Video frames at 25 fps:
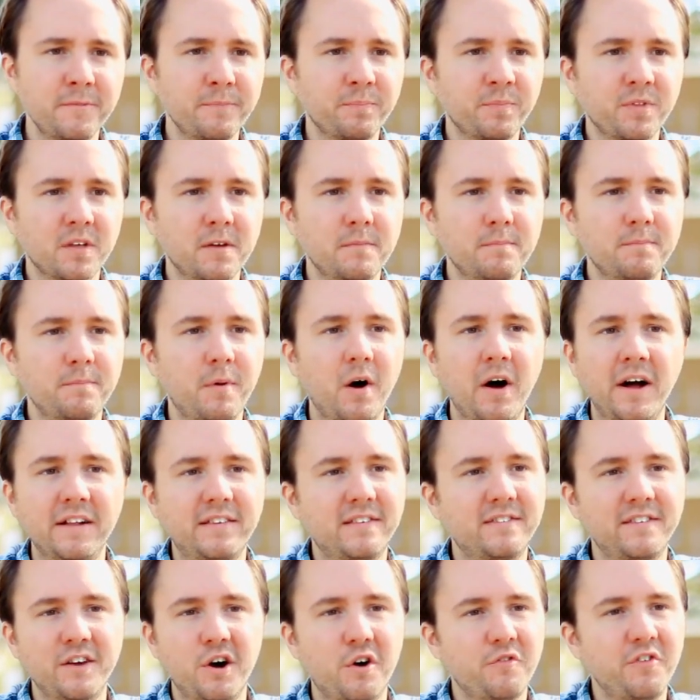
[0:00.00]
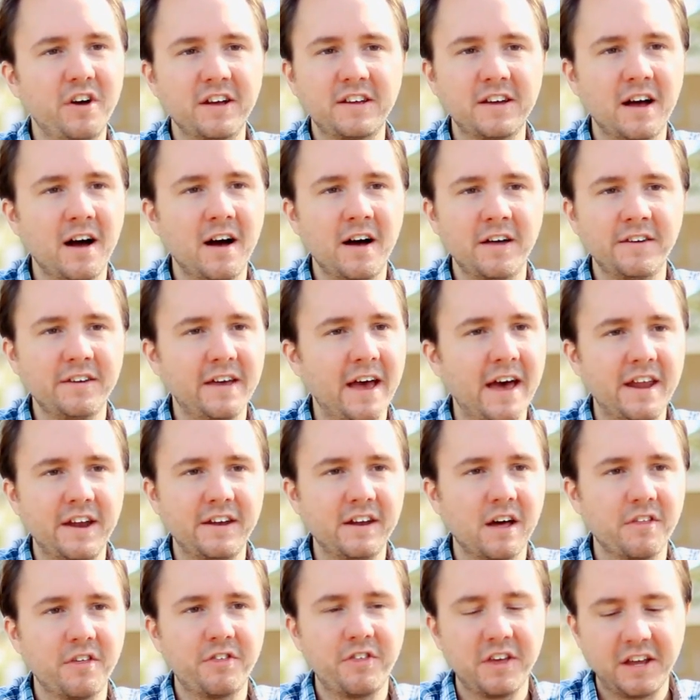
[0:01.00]
as it is. By itself, yeah. I can't add
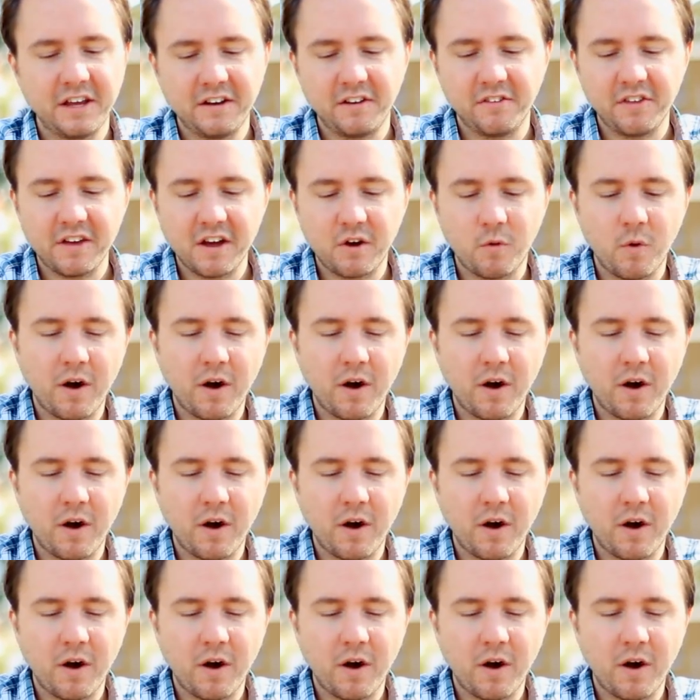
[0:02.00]
another thing into the